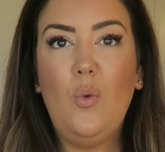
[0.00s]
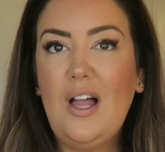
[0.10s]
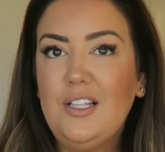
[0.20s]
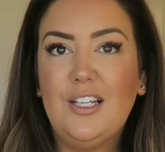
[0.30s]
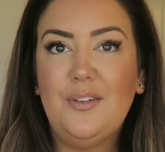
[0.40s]

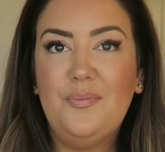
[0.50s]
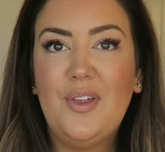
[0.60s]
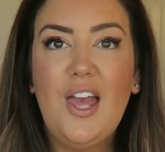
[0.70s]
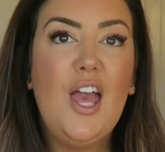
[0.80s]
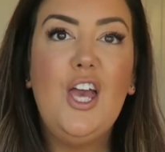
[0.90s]

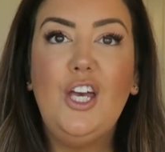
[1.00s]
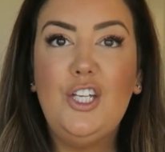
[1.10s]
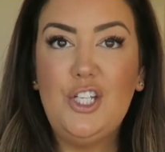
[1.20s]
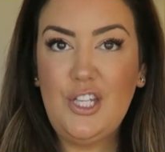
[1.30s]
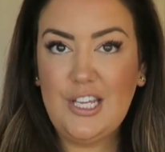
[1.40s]
Welcome
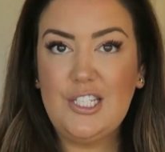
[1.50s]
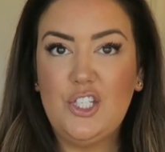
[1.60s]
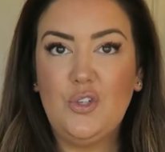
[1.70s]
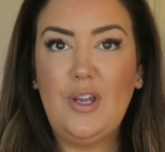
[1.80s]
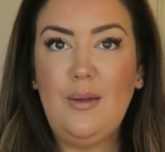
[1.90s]
to the
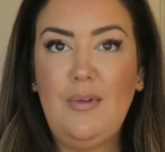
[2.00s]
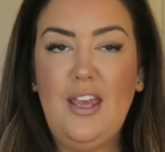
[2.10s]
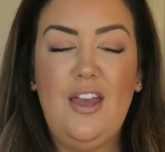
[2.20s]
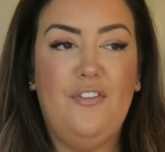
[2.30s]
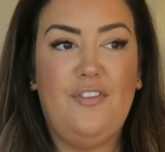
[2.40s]
extremely